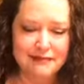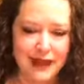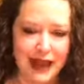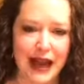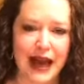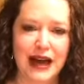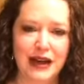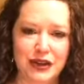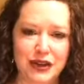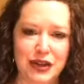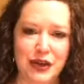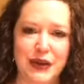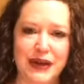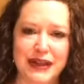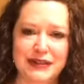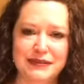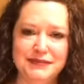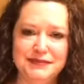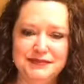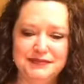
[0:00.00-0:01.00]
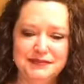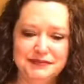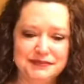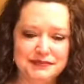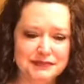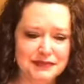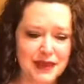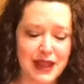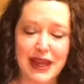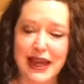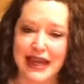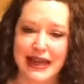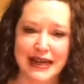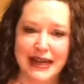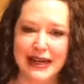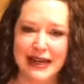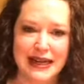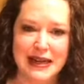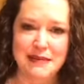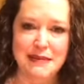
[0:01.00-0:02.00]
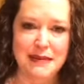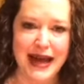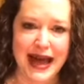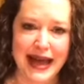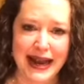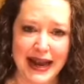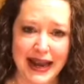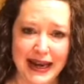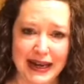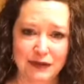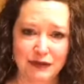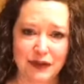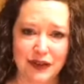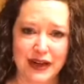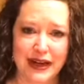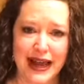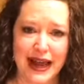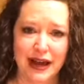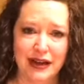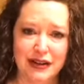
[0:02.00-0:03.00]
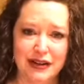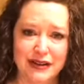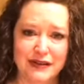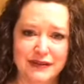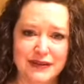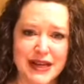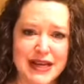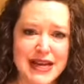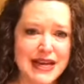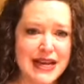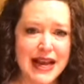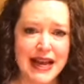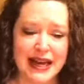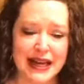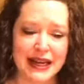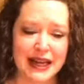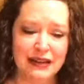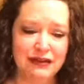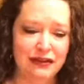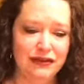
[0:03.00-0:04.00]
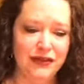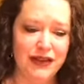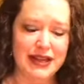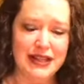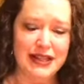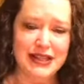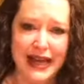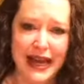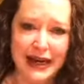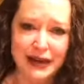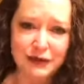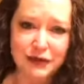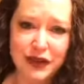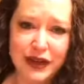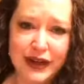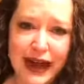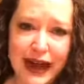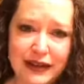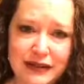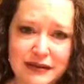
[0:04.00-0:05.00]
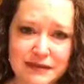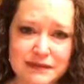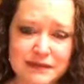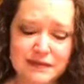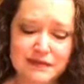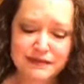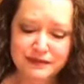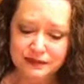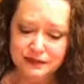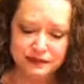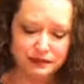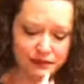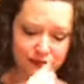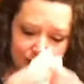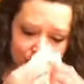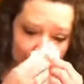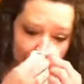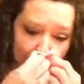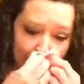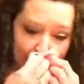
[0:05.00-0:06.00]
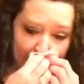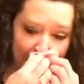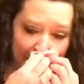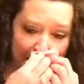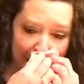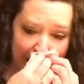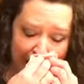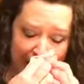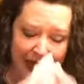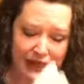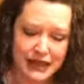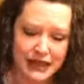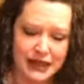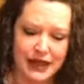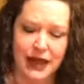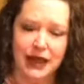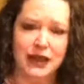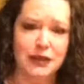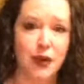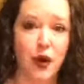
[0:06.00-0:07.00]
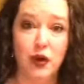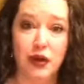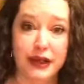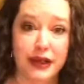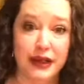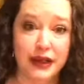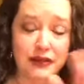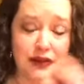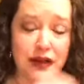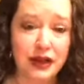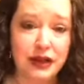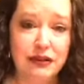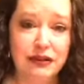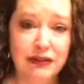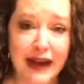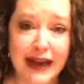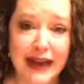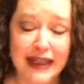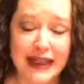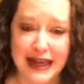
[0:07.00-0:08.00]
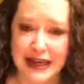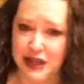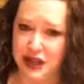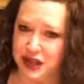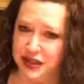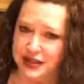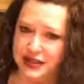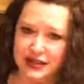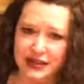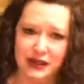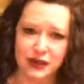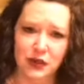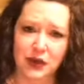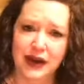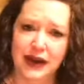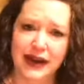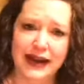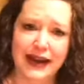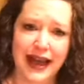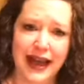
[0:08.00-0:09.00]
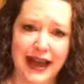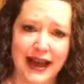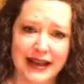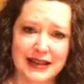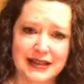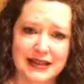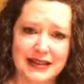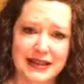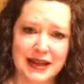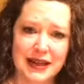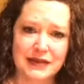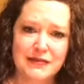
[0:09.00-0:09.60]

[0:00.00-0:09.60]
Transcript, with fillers: I'll do it. He didn't get mad at him for doubting. He didn't fuss at him for doubting. He didn't tell him, oh, you have little faith. He just did what he asked.